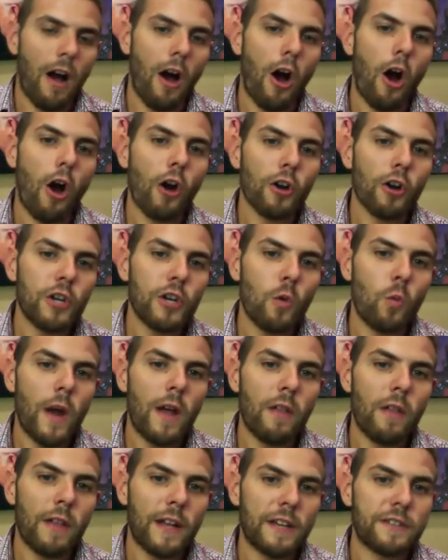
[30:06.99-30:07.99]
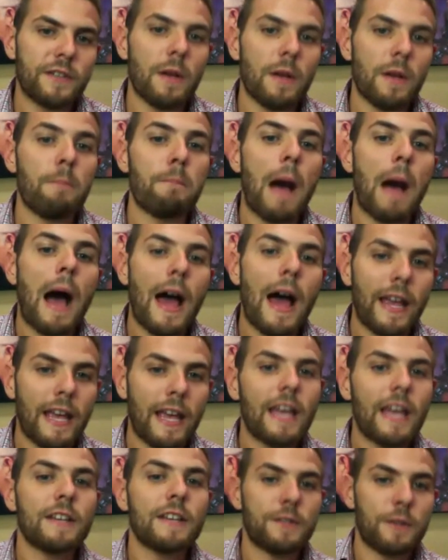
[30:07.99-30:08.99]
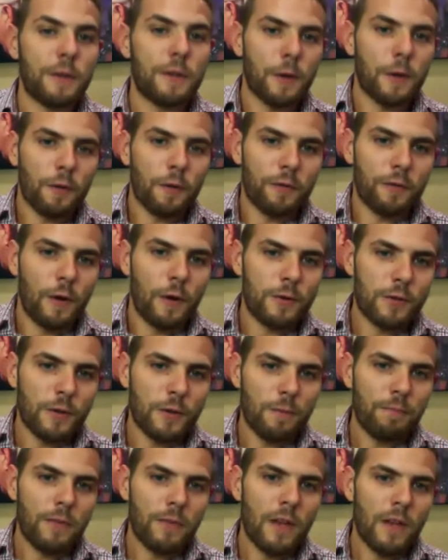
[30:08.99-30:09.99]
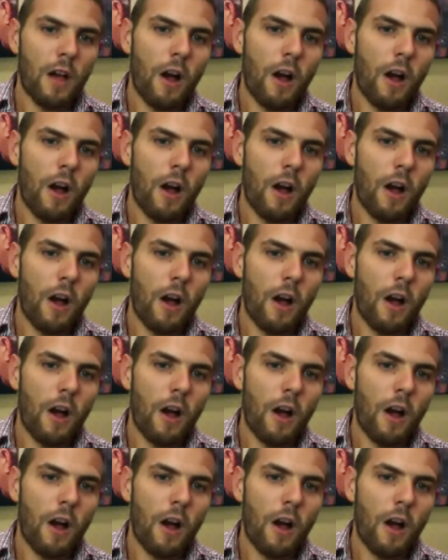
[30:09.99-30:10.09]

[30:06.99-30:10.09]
Are you willing to buy into your future?